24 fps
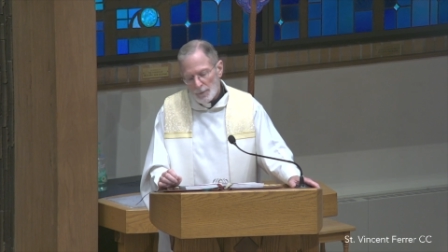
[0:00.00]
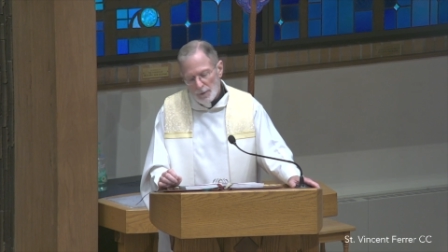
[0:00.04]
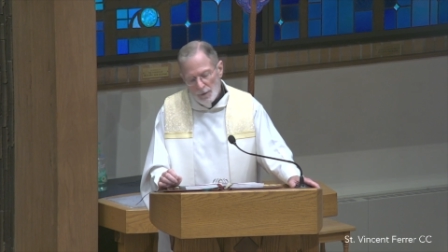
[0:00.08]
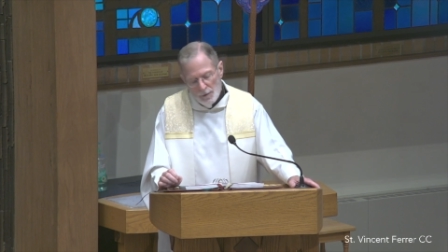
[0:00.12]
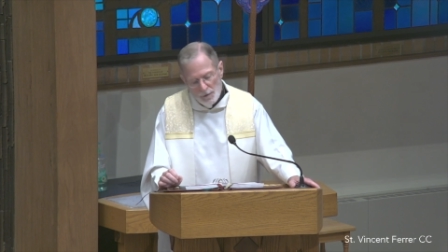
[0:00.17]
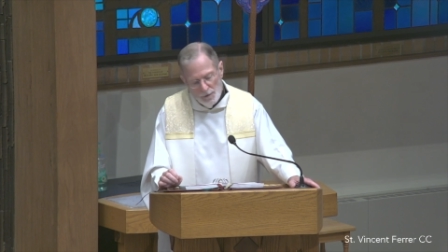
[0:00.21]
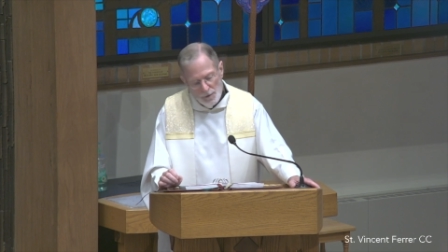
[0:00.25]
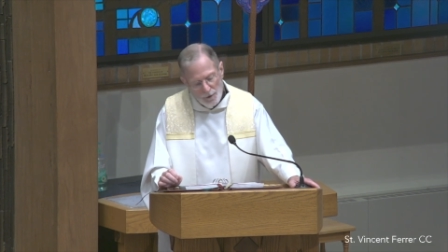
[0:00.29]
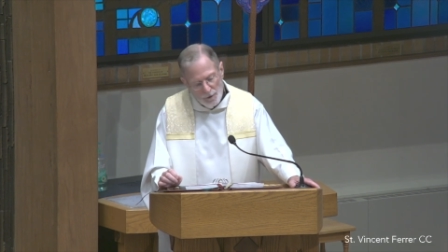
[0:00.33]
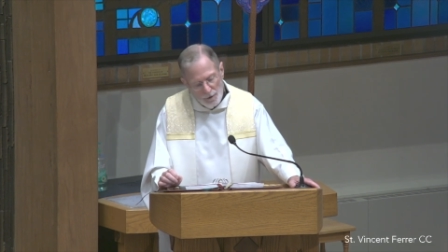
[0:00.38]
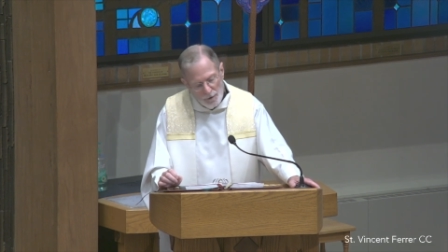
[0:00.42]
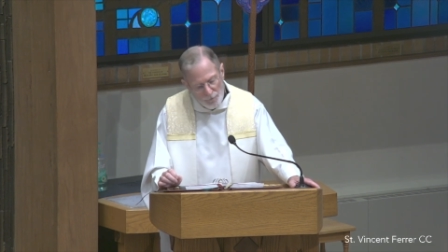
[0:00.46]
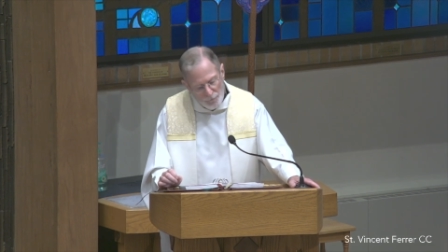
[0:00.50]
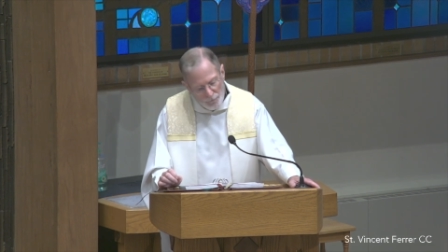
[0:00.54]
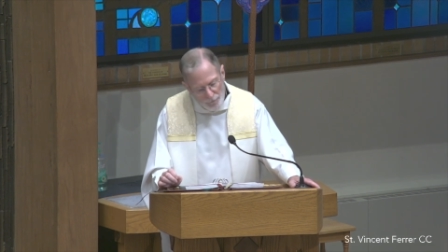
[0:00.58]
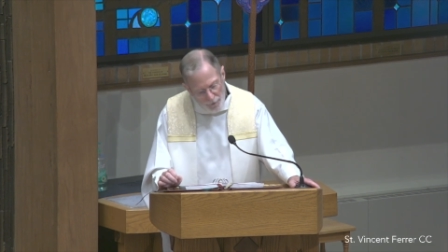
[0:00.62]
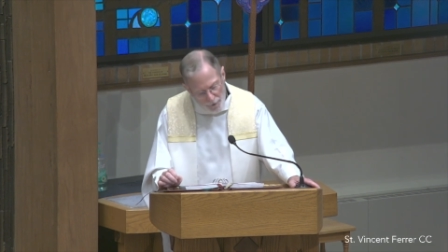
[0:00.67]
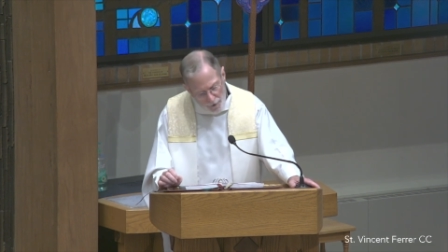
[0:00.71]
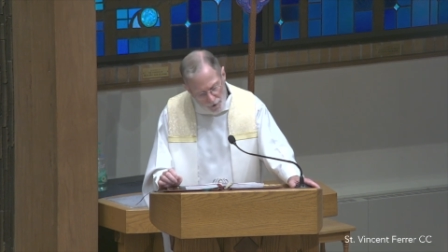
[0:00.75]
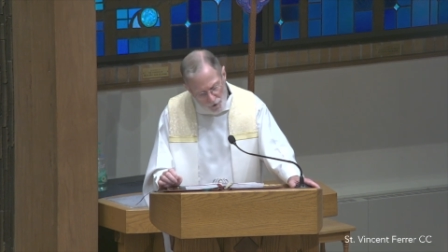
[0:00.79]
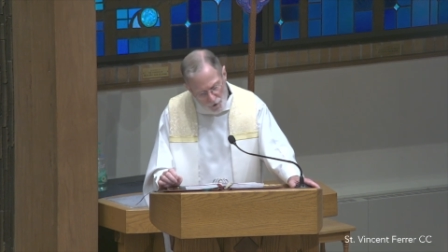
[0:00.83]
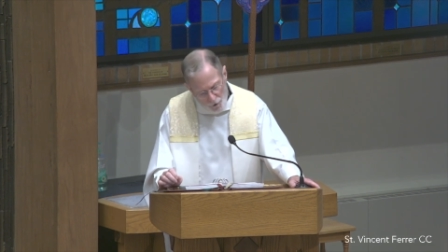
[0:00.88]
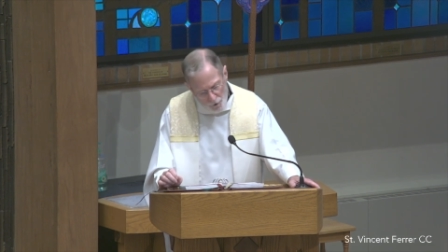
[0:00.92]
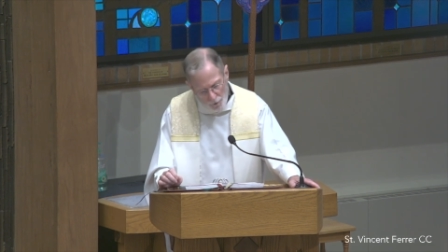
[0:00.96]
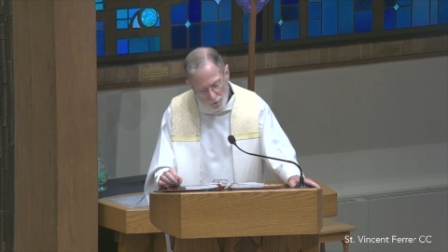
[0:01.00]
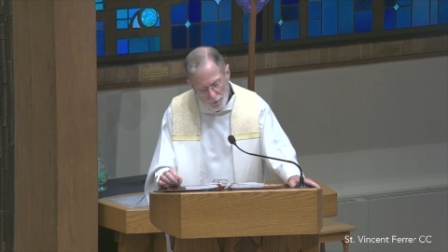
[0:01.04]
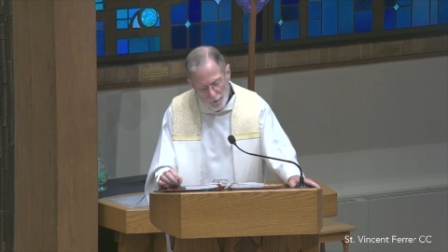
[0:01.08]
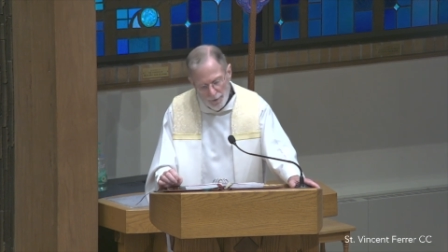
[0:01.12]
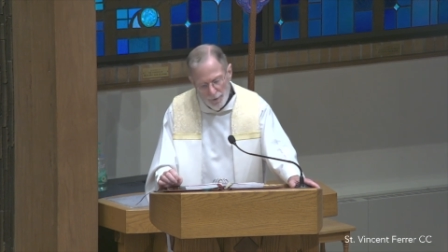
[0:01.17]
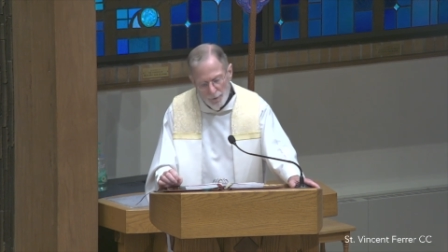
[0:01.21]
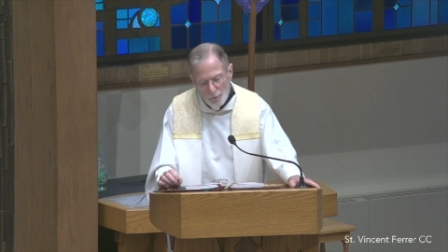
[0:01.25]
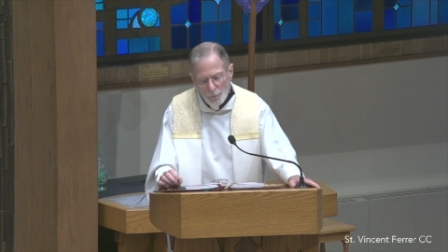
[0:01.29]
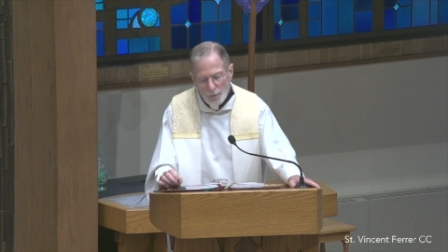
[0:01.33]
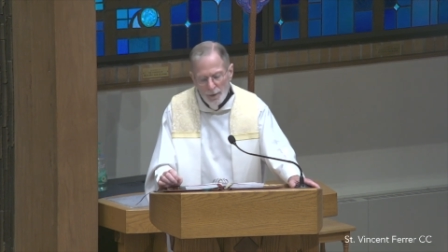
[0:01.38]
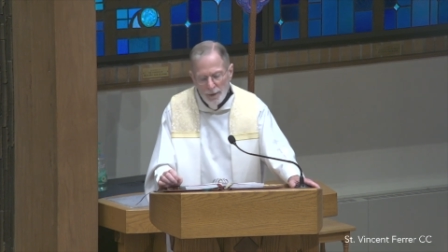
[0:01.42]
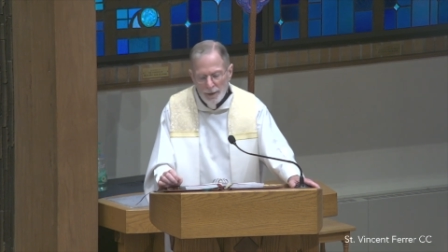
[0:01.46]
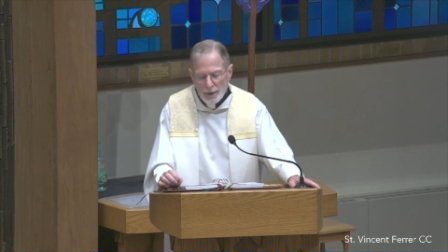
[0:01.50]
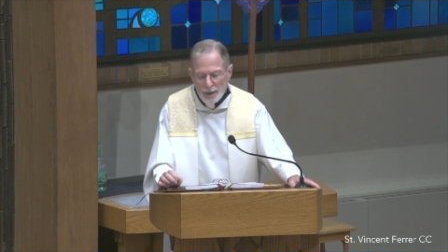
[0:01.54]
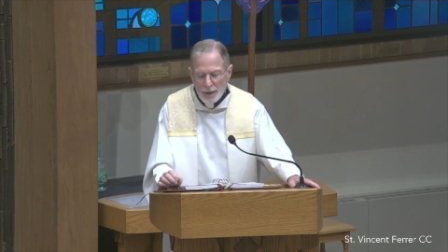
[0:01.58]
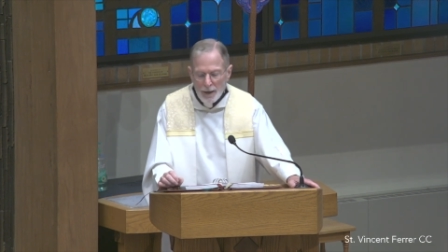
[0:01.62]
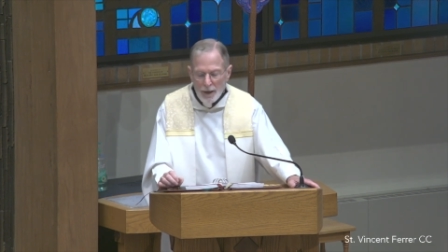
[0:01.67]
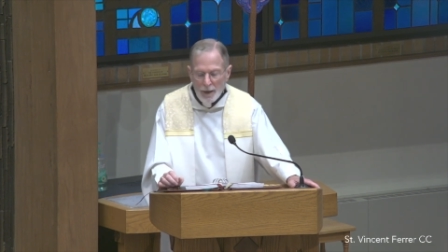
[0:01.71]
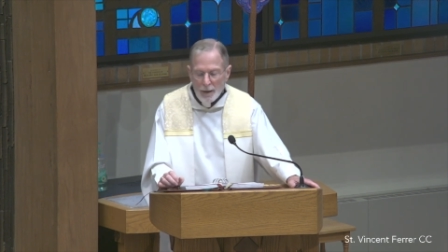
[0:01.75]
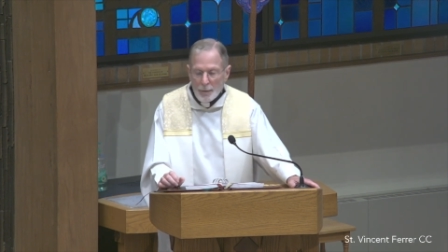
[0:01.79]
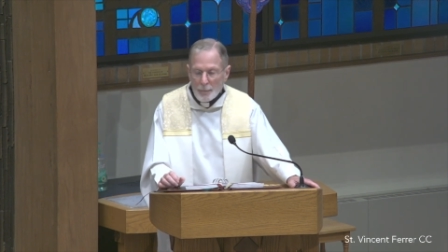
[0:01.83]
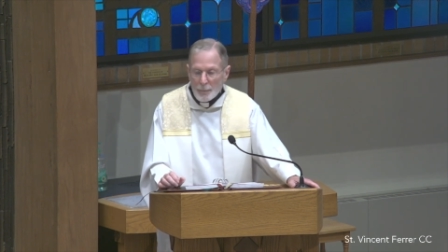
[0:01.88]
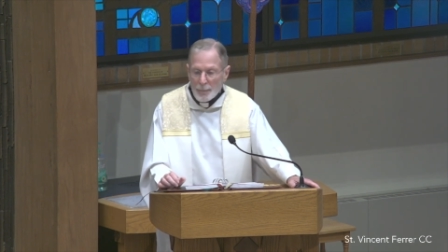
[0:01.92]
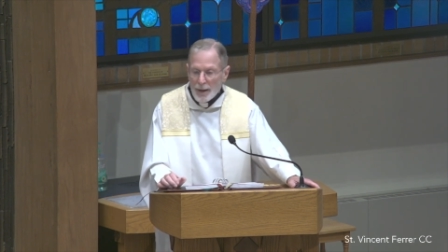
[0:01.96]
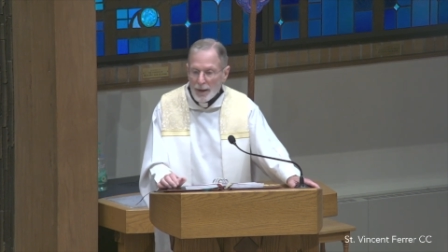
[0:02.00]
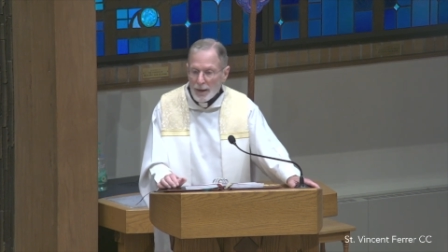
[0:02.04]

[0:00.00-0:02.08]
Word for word: because individually we